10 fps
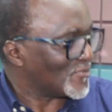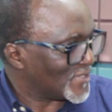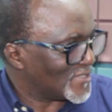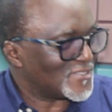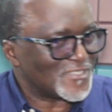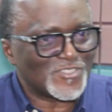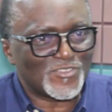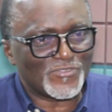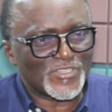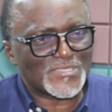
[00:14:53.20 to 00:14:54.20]
of the
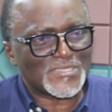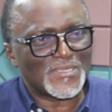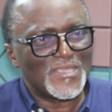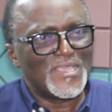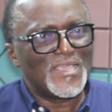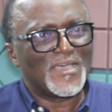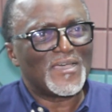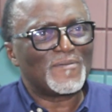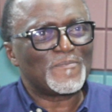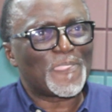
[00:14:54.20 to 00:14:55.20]
university.
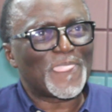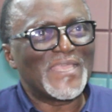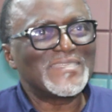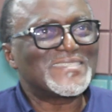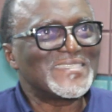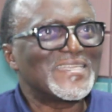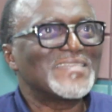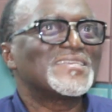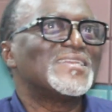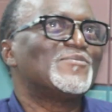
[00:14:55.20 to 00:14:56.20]

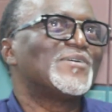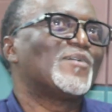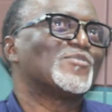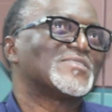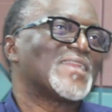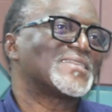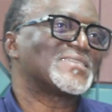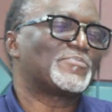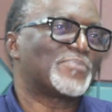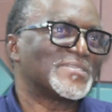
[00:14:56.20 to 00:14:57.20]
Incidentally, when I was
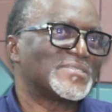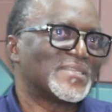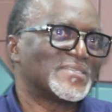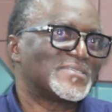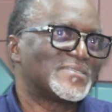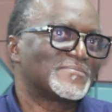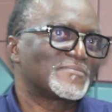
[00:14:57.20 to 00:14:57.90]
NATA president,